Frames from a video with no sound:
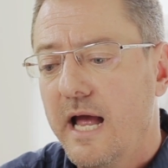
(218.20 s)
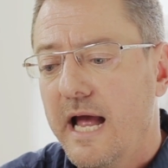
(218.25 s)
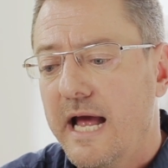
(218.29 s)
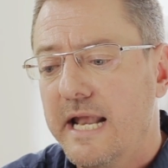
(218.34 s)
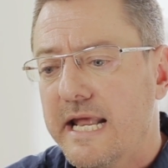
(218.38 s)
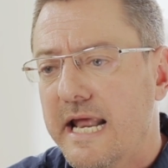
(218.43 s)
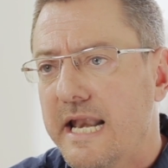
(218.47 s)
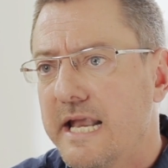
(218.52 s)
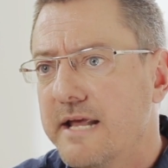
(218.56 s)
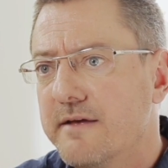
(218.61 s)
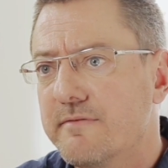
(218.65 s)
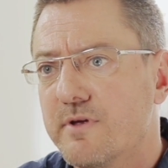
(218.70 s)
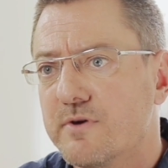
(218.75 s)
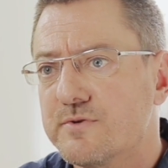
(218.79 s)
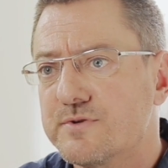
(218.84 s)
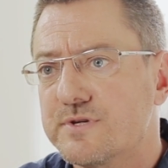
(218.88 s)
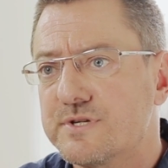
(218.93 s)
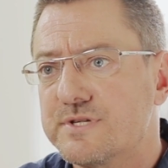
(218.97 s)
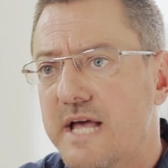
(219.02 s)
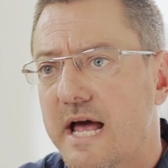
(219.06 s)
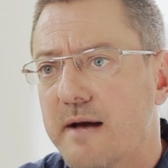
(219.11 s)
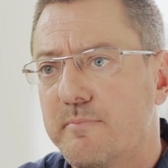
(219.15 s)
And any of those
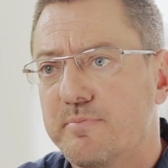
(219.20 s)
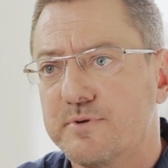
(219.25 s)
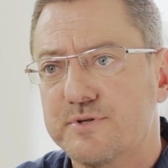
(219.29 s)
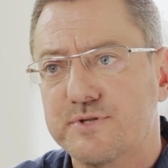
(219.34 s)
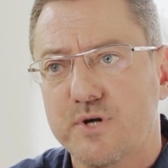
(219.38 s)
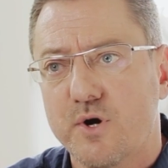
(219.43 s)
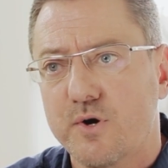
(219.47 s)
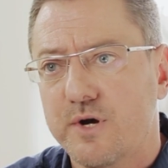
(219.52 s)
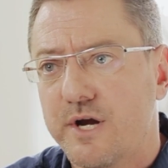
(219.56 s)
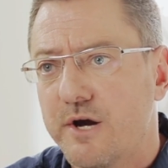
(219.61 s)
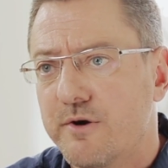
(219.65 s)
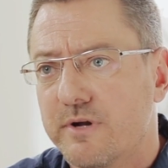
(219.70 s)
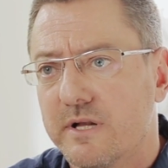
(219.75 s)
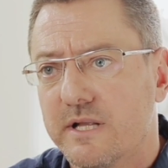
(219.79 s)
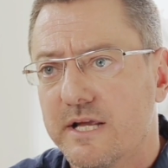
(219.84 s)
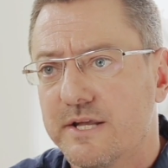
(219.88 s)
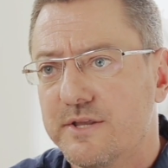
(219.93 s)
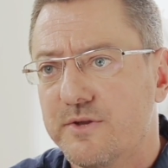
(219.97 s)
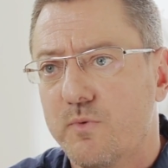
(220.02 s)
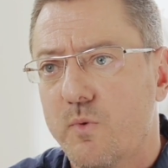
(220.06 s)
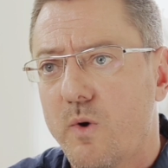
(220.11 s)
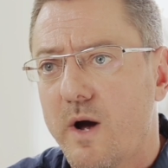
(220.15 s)
examples, Toyota
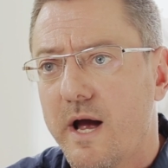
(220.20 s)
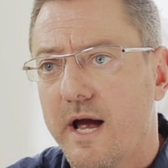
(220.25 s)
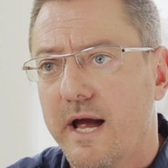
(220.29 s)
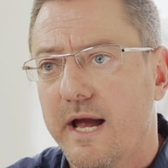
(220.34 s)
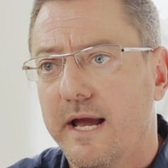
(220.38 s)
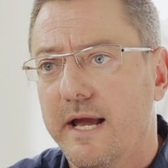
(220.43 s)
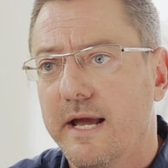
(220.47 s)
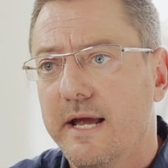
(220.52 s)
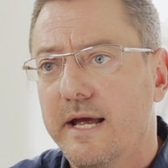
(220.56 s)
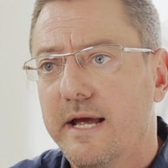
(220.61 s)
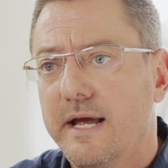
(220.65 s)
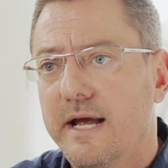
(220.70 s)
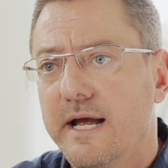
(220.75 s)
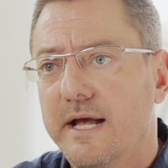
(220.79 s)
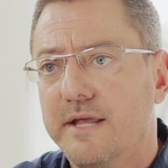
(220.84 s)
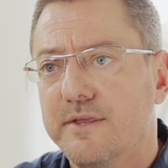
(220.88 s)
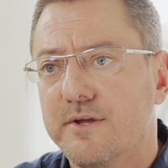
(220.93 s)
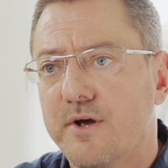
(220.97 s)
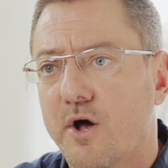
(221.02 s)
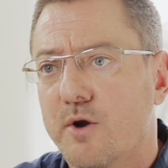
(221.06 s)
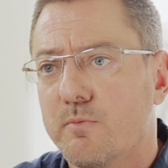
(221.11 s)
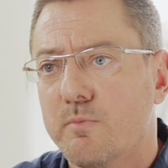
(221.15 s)
led the way
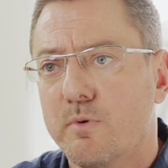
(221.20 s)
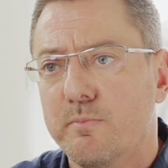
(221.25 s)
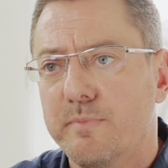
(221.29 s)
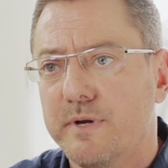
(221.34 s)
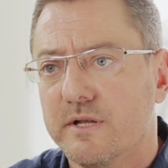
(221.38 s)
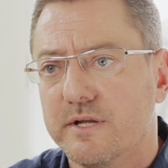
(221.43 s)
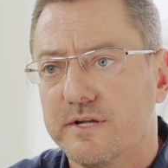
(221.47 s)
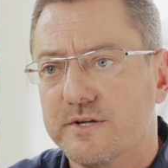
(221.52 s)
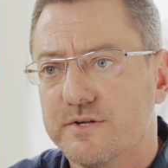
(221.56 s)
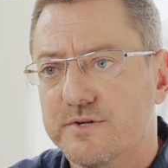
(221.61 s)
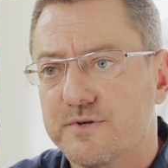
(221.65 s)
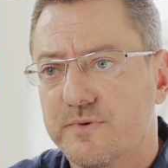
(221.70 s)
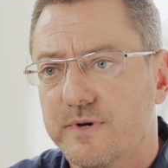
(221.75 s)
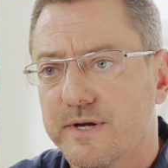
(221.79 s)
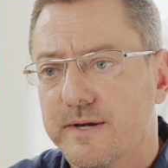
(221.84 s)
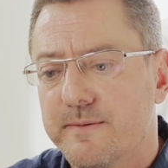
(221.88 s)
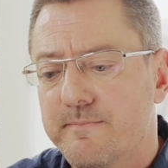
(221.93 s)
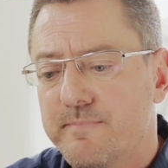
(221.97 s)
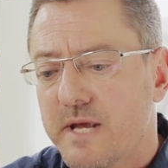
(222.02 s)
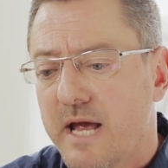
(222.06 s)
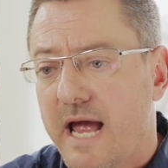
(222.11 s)
in the automobile industry.